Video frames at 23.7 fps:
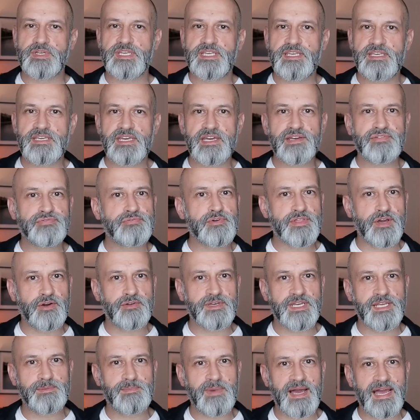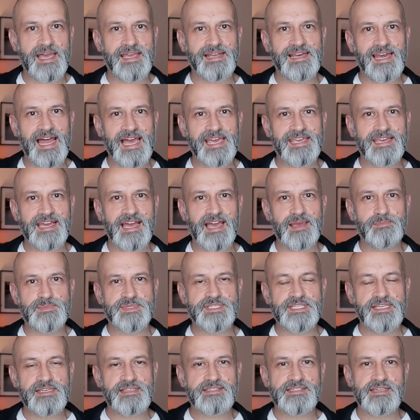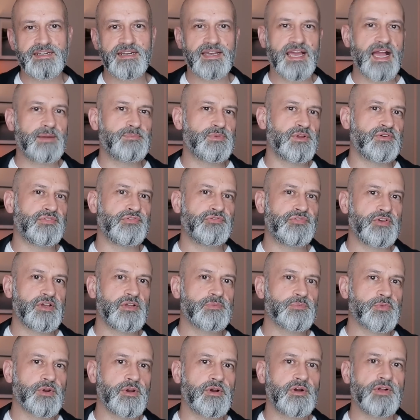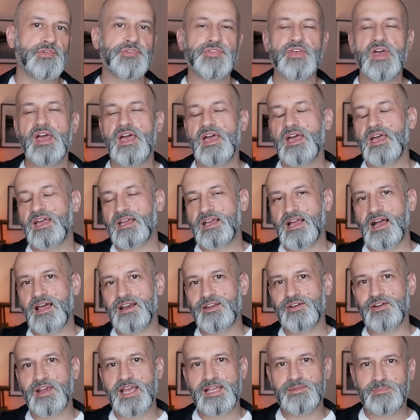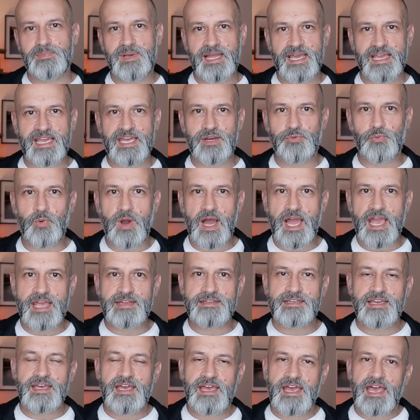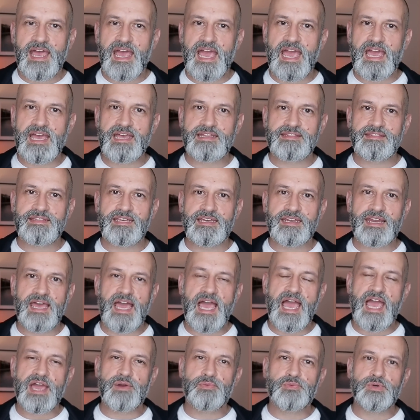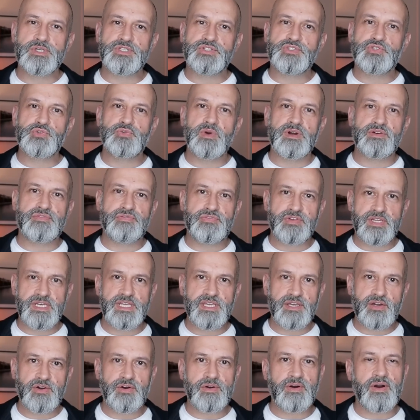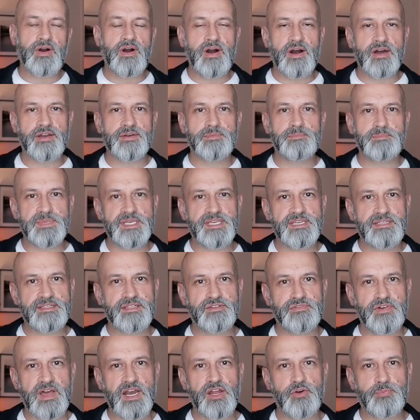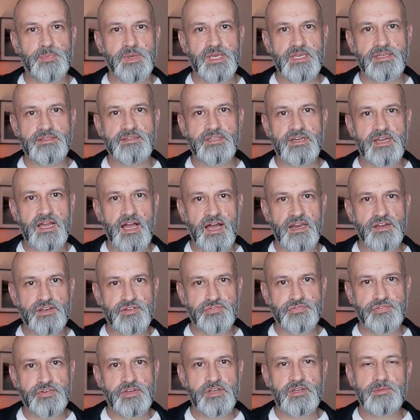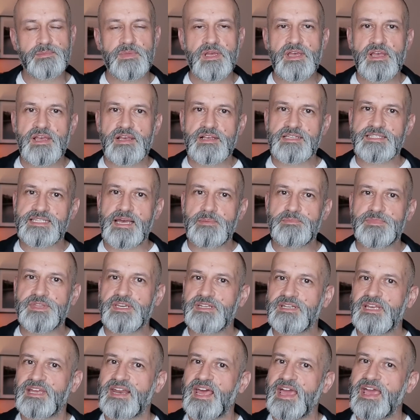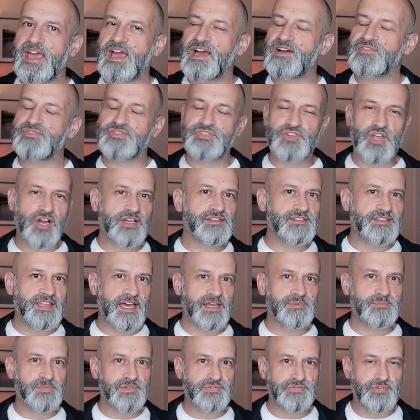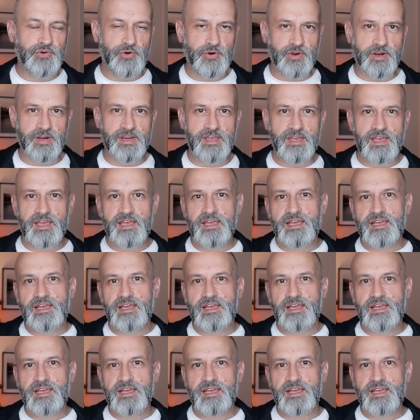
Kiev with only my Leica M6 and a couple of film rolls, color and black and white, and that I would do a video on me developing the color film, something that I have not done before.